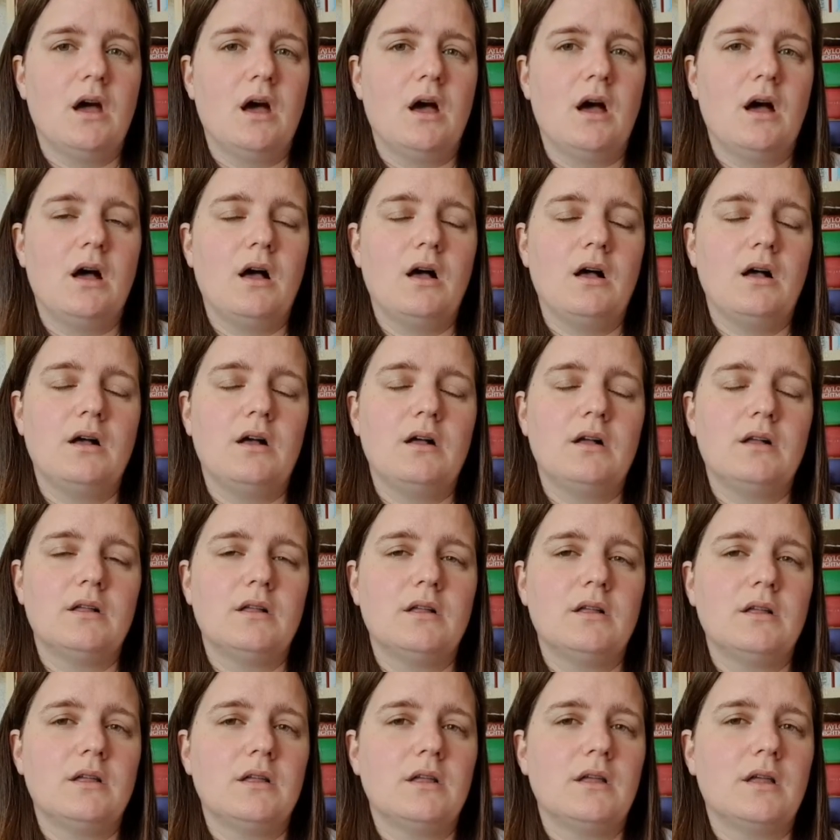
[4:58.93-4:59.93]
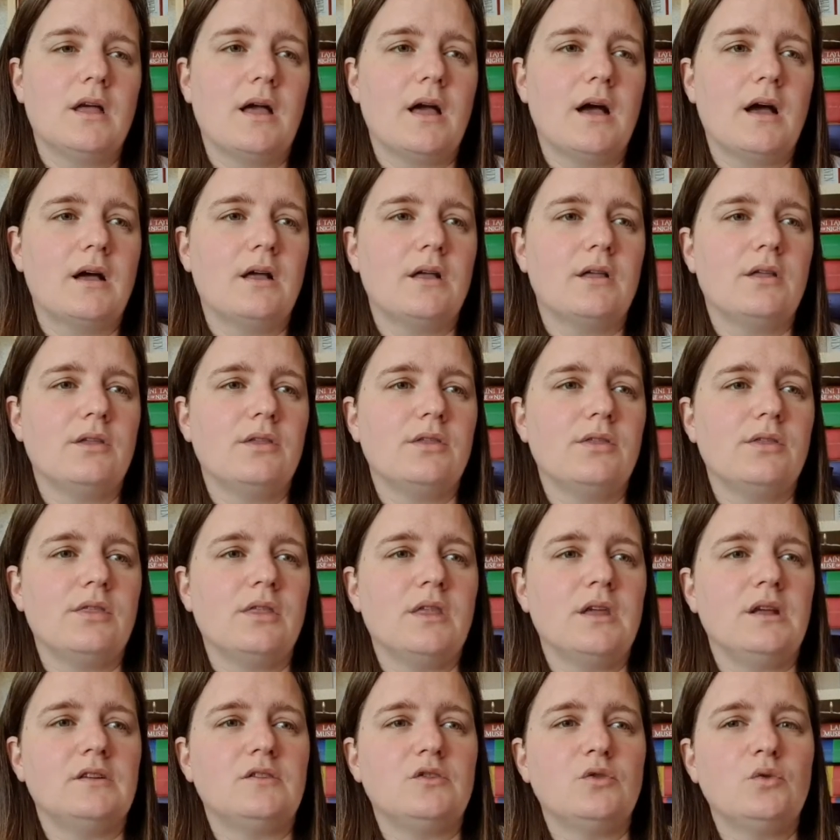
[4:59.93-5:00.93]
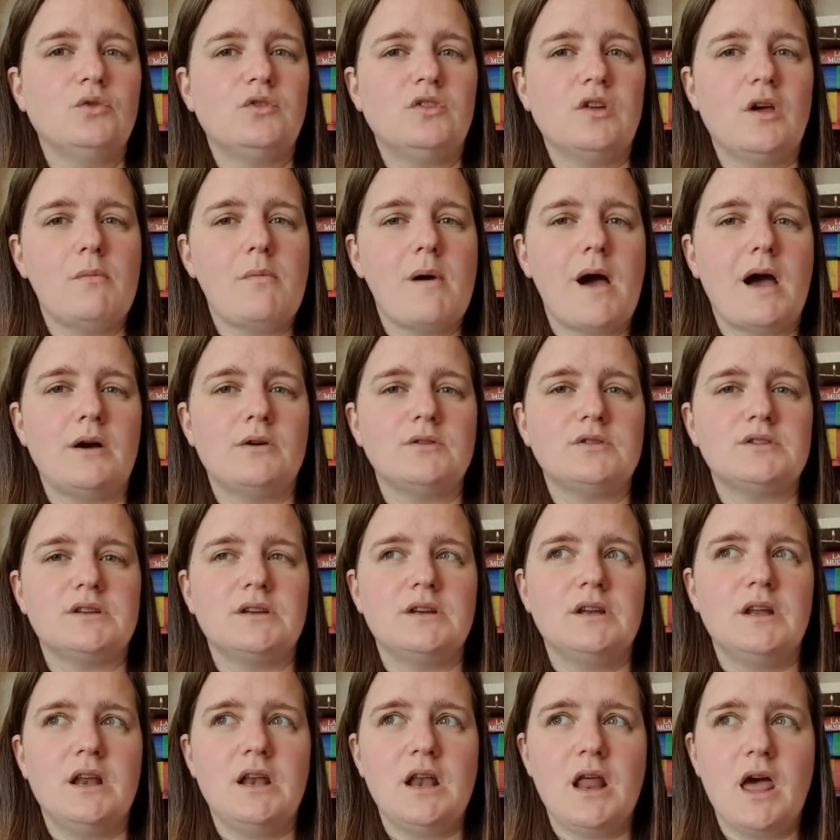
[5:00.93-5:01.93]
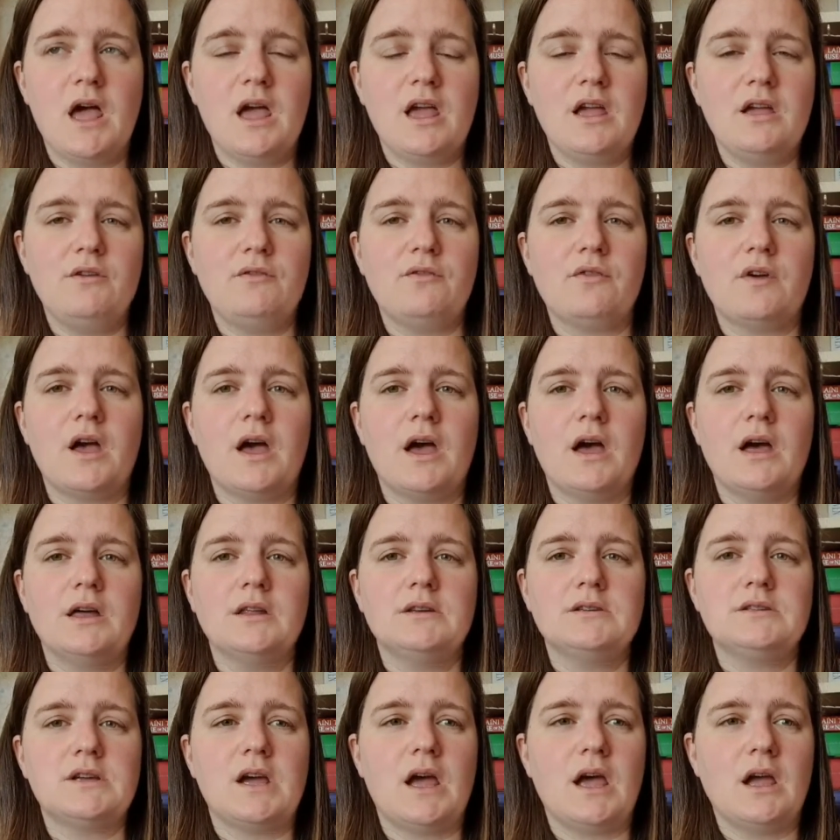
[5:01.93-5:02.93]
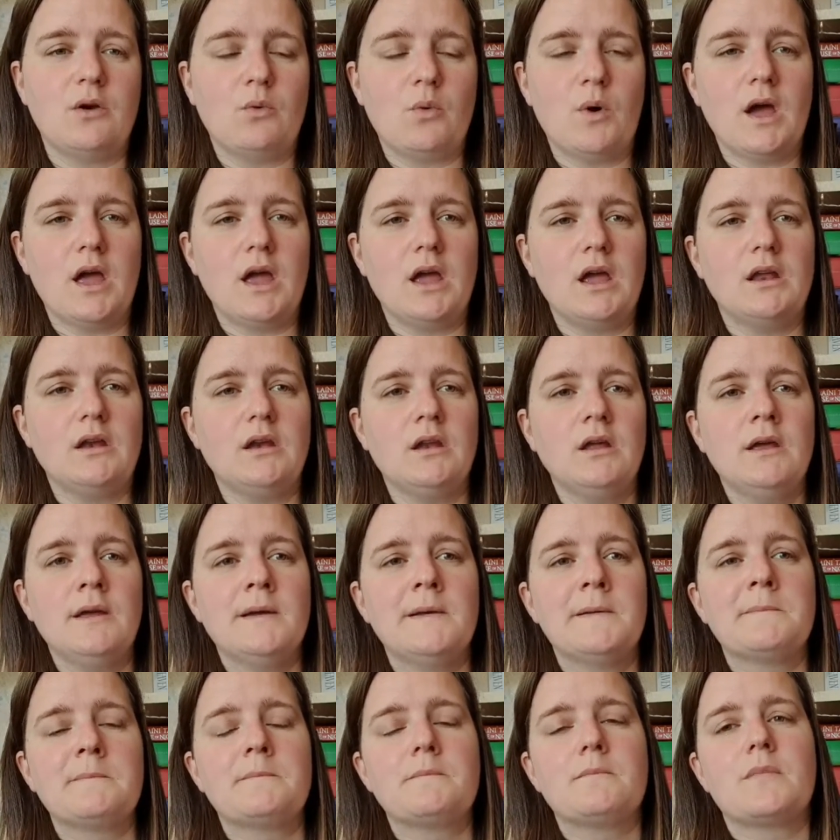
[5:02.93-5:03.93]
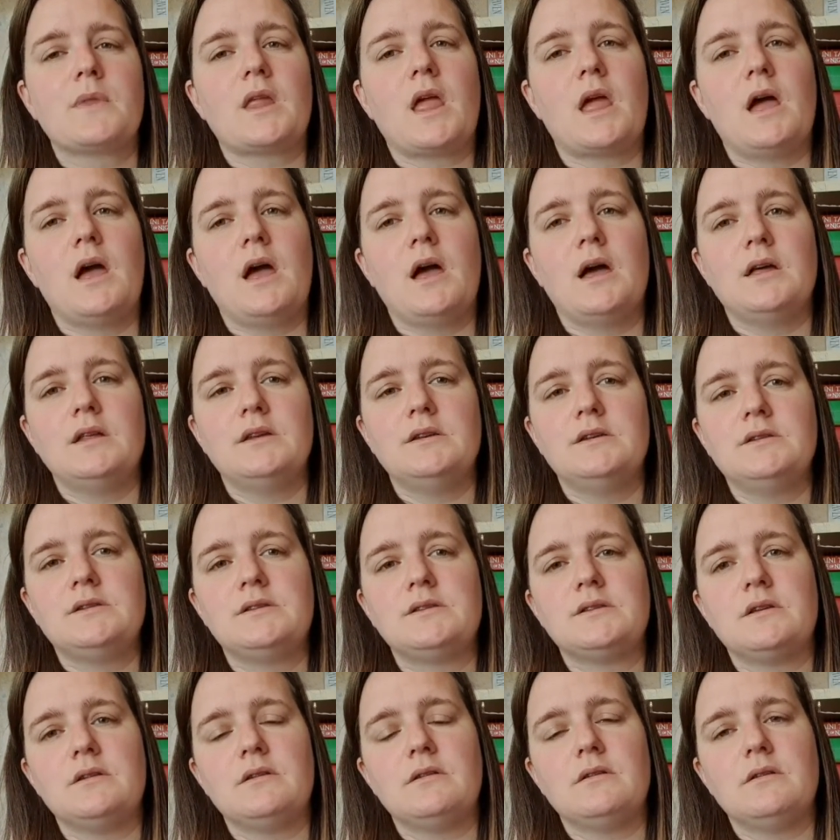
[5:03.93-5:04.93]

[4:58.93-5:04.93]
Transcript: Uh, it's also about Nynaeve and Egwene and